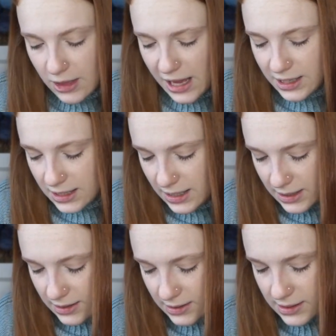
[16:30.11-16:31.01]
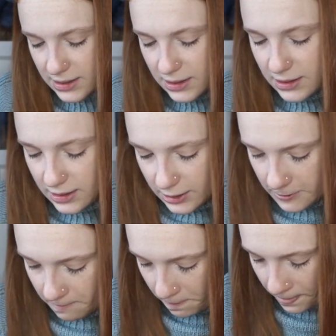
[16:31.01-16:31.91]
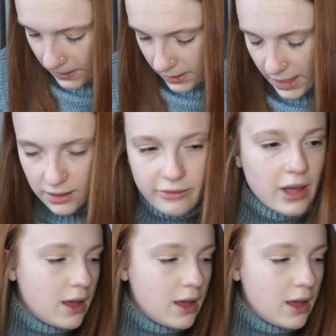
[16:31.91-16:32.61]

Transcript: That is kind of